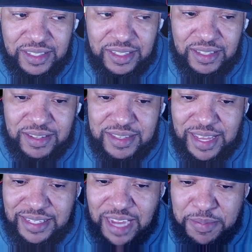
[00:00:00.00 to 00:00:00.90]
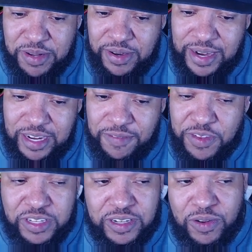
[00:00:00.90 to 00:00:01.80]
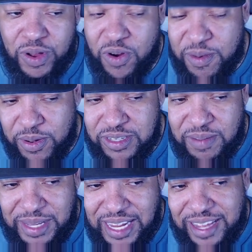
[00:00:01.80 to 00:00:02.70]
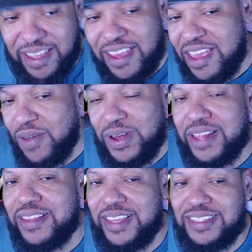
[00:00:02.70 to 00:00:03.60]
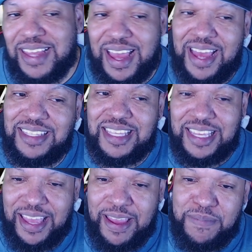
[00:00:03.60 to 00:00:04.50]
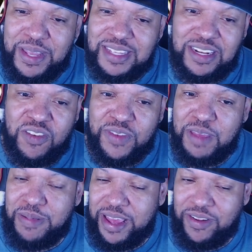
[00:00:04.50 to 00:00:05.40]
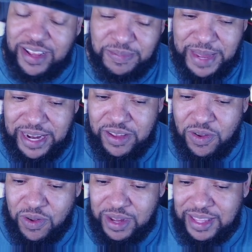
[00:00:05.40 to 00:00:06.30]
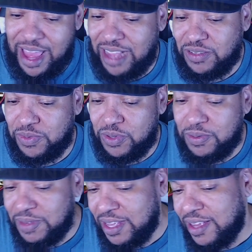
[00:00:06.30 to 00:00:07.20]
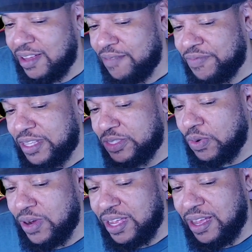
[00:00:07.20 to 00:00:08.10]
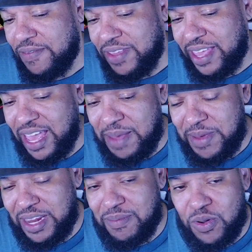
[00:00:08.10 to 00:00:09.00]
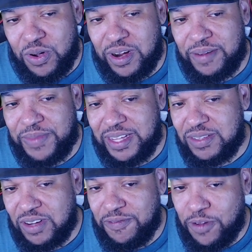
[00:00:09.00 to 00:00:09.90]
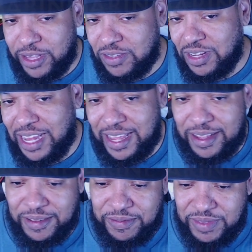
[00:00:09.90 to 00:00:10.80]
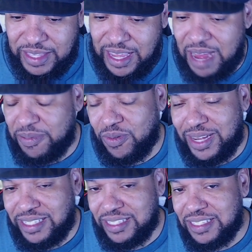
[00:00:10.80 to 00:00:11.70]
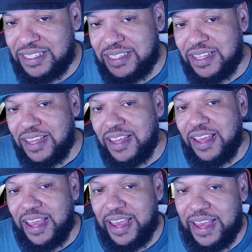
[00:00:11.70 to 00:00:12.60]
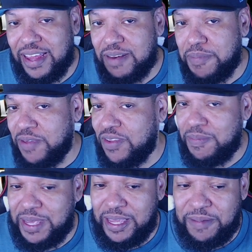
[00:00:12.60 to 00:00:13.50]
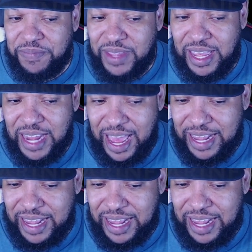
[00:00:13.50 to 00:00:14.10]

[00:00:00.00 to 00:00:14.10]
this next chapter and in the future, and what horde mode is going to be like, and what other things they add to the game, because they don't really plan on expanding on the actual story of the game anymore. They're going to focus on like the operations and PvP and adding